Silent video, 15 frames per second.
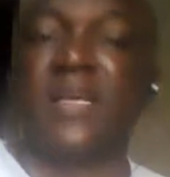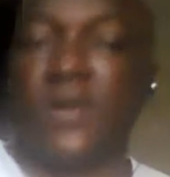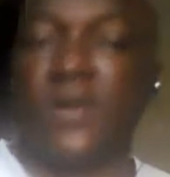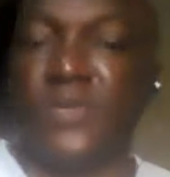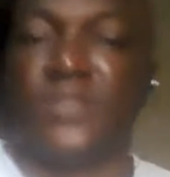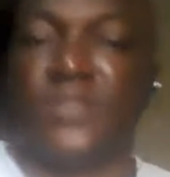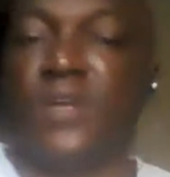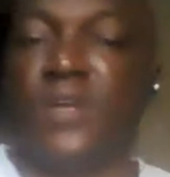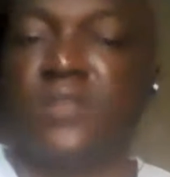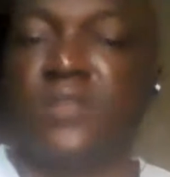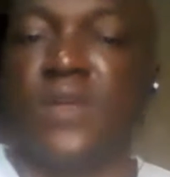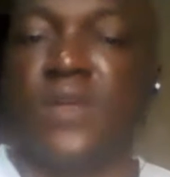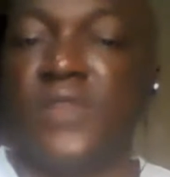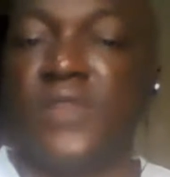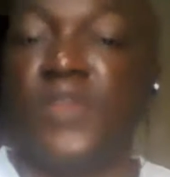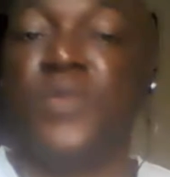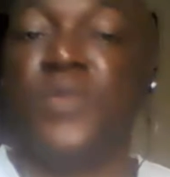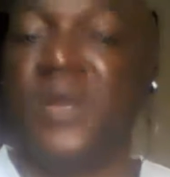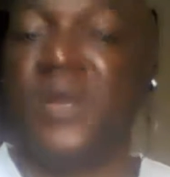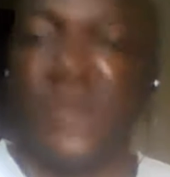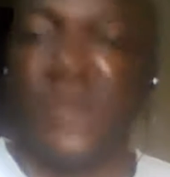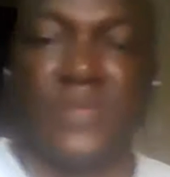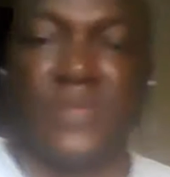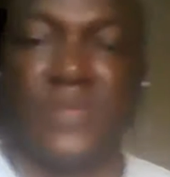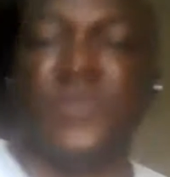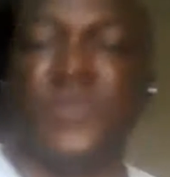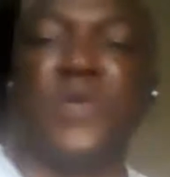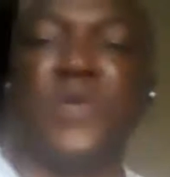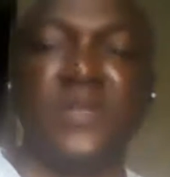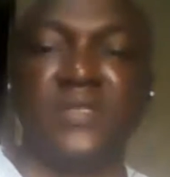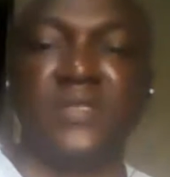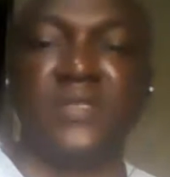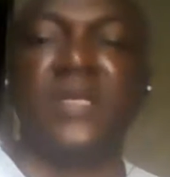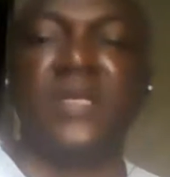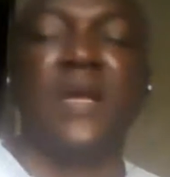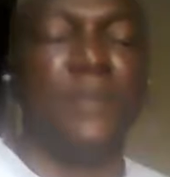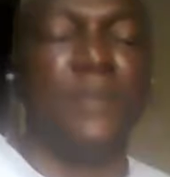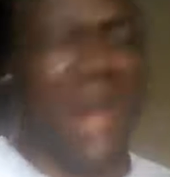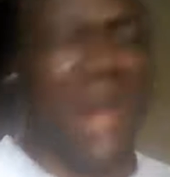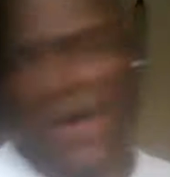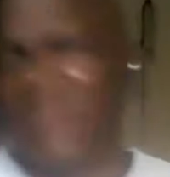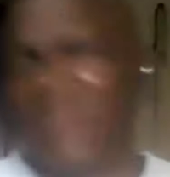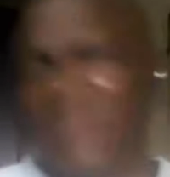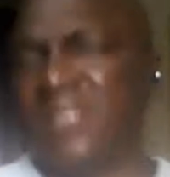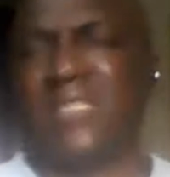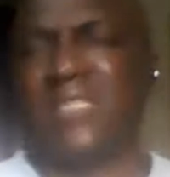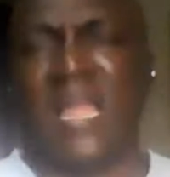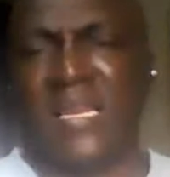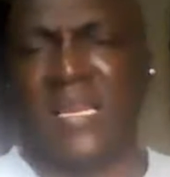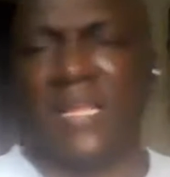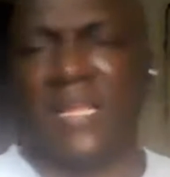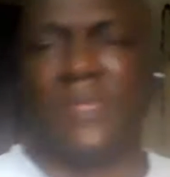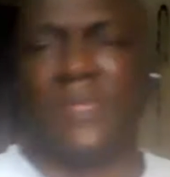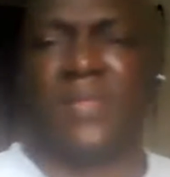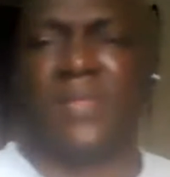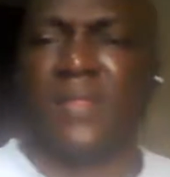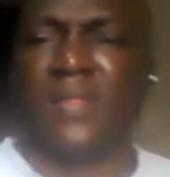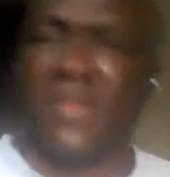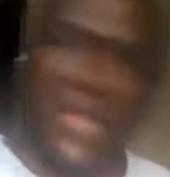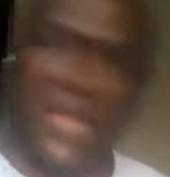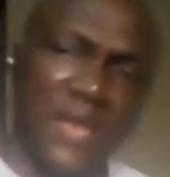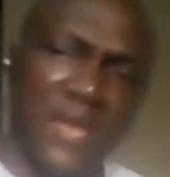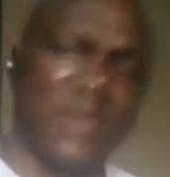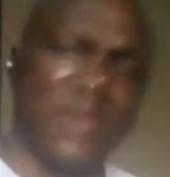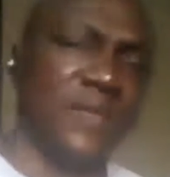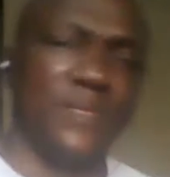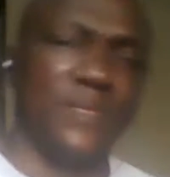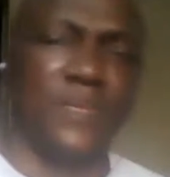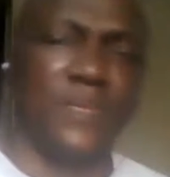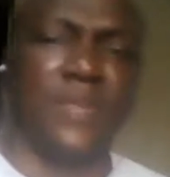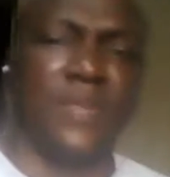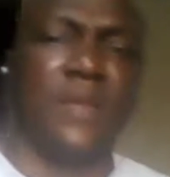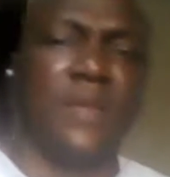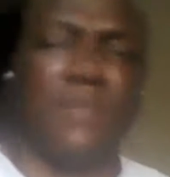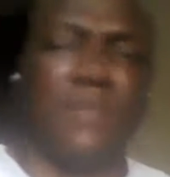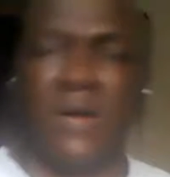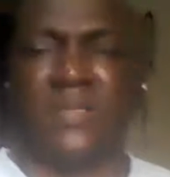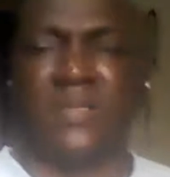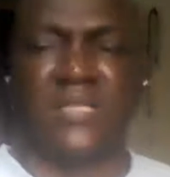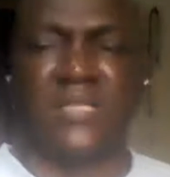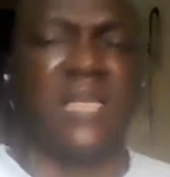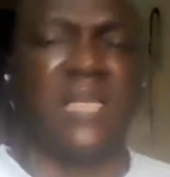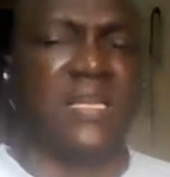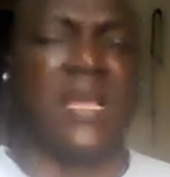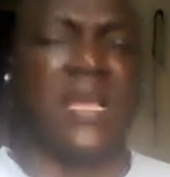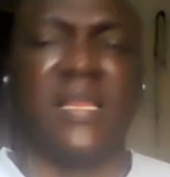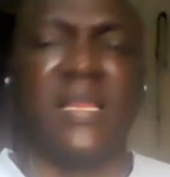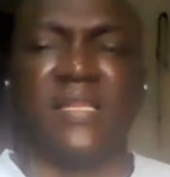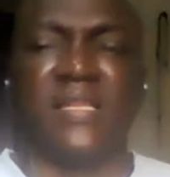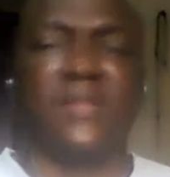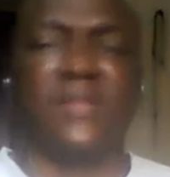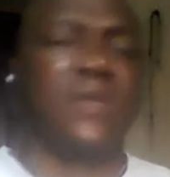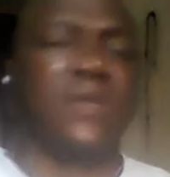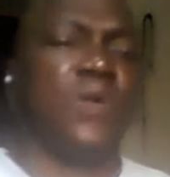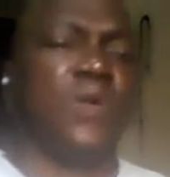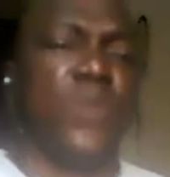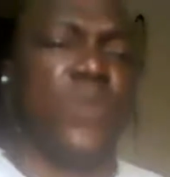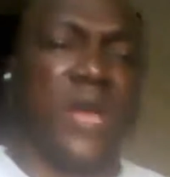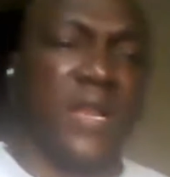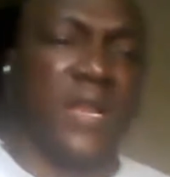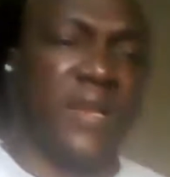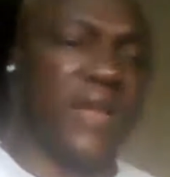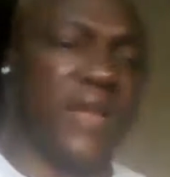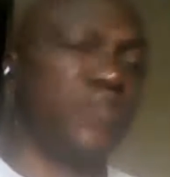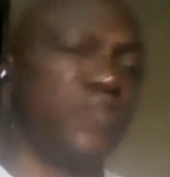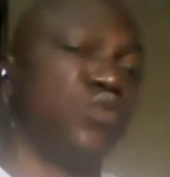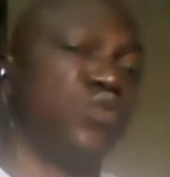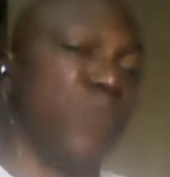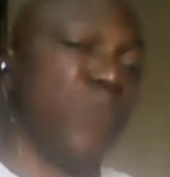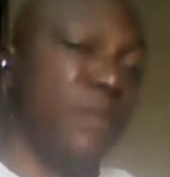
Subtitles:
result of the human spirit. By understanding the ending, by understanding the ending, we are led to a